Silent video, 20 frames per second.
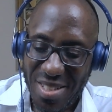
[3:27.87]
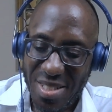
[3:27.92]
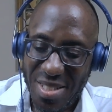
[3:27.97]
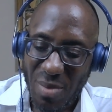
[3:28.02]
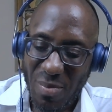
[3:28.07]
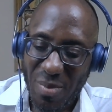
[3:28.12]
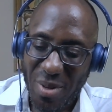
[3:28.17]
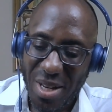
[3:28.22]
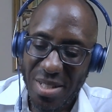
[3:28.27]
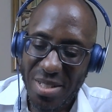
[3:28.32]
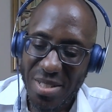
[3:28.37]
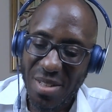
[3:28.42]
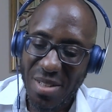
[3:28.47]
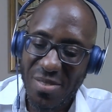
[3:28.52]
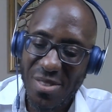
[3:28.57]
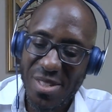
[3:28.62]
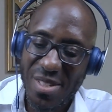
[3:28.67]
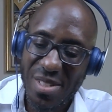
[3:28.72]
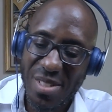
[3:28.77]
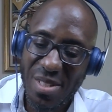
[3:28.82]
a branch of
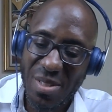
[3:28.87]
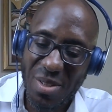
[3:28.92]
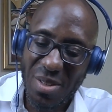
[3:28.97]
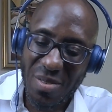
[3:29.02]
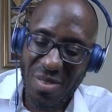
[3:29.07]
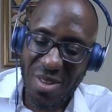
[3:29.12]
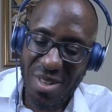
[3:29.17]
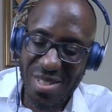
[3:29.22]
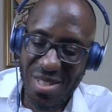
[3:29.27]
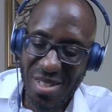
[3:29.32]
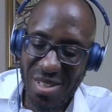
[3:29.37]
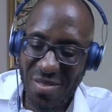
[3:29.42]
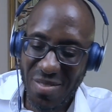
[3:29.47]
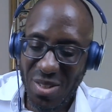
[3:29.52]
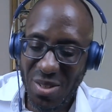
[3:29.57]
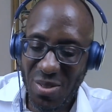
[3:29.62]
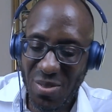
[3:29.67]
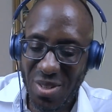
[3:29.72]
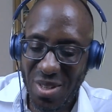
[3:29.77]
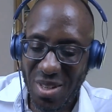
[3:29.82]
City University of
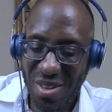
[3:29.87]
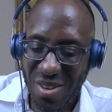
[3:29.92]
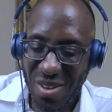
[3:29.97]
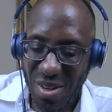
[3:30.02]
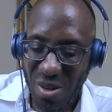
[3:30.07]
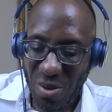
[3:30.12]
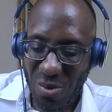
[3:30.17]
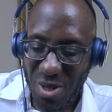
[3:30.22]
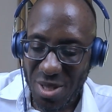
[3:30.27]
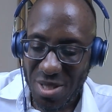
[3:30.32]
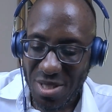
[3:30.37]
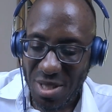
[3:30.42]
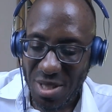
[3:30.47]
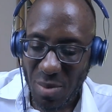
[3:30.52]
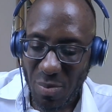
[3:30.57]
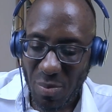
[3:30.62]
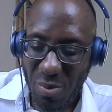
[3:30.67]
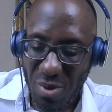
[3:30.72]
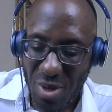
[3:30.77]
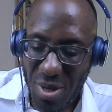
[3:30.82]
New York, where she
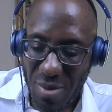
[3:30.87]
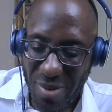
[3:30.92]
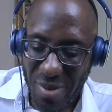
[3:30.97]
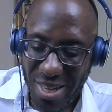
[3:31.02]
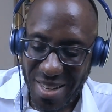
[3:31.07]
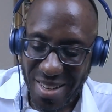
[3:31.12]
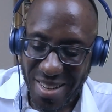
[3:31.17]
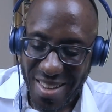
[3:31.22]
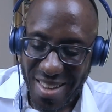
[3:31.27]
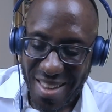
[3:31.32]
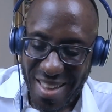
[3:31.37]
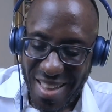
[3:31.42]
did pre-med,